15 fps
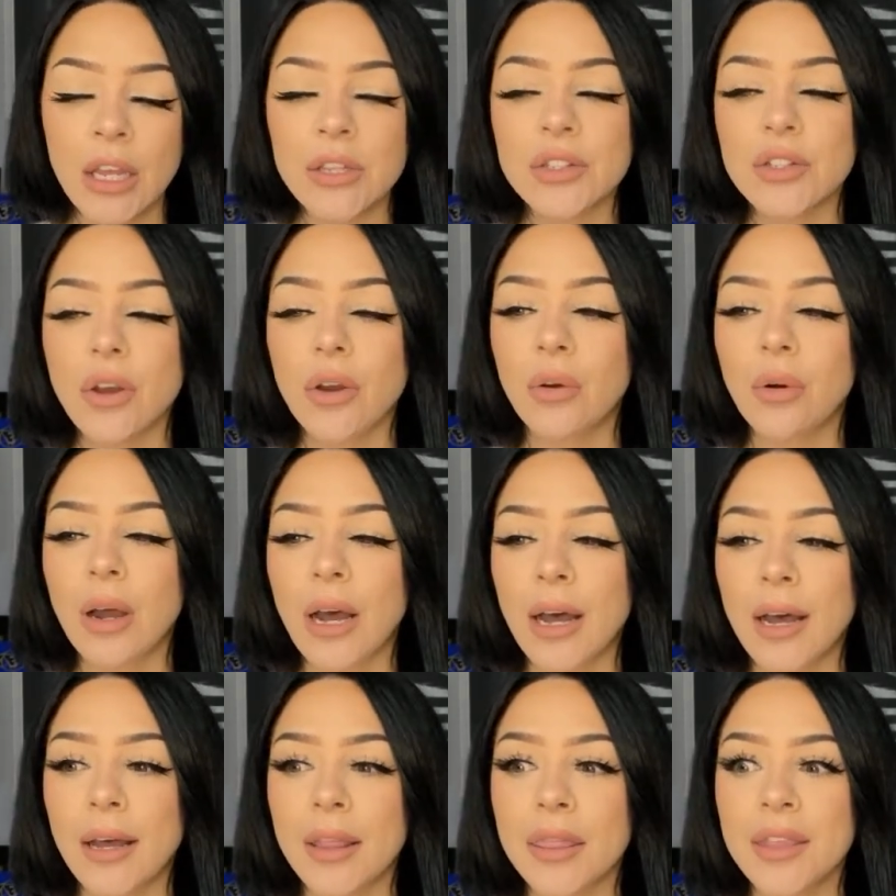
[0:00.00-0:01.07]
So
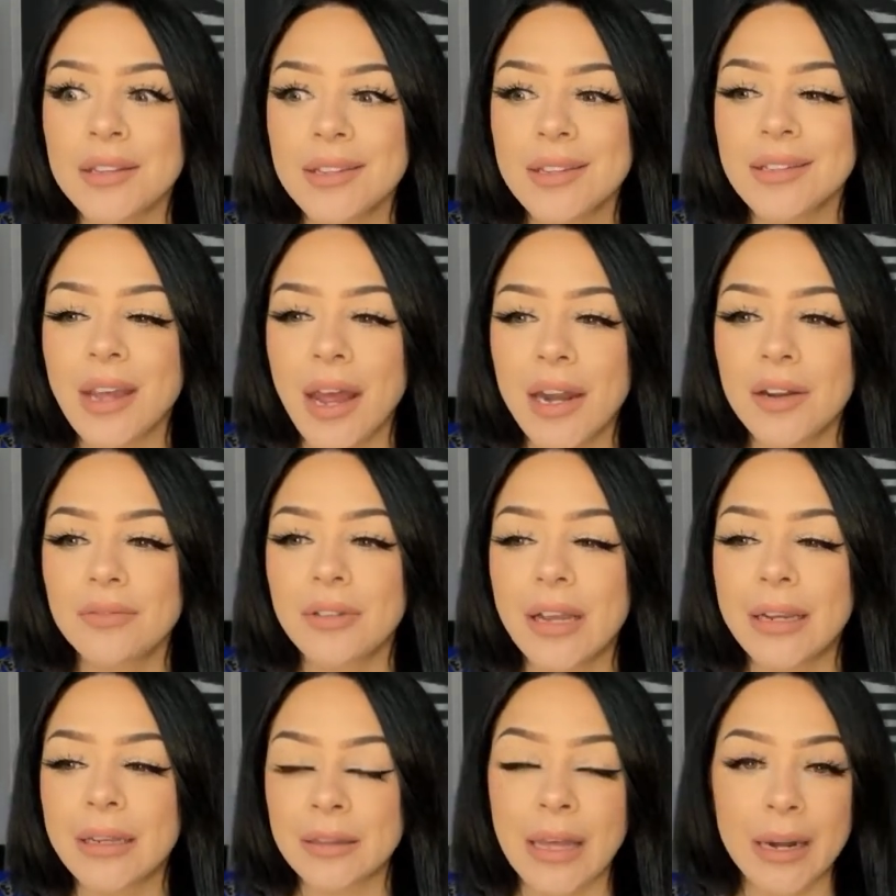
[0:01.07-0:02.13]
this is kind of
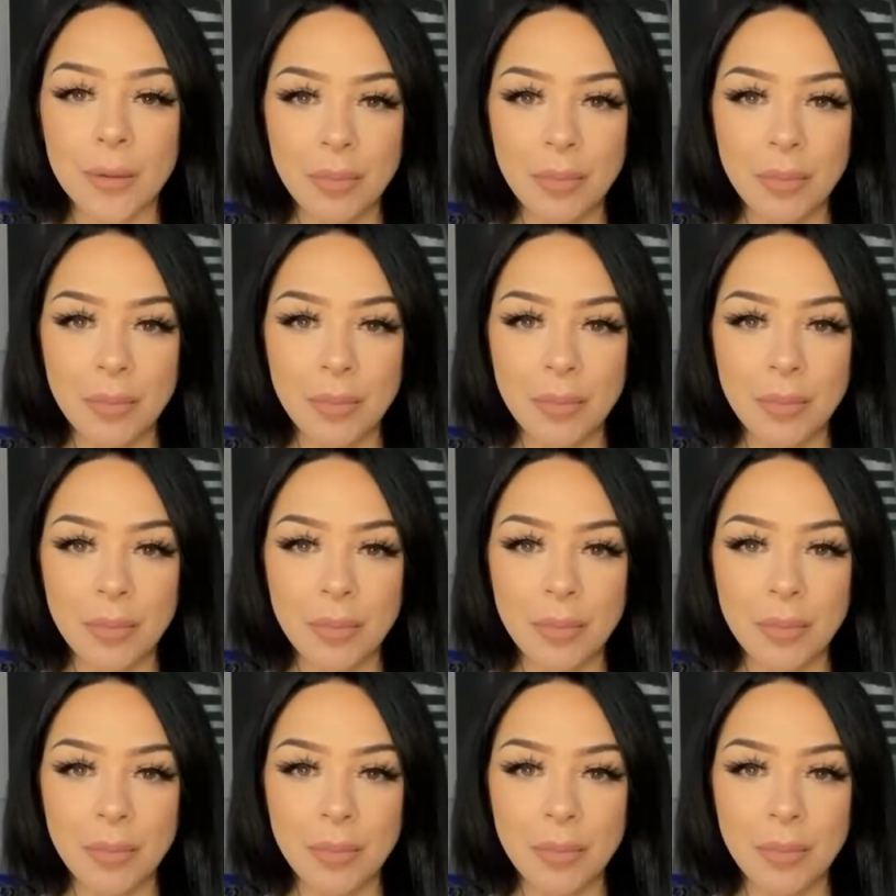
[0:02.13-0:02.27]
like that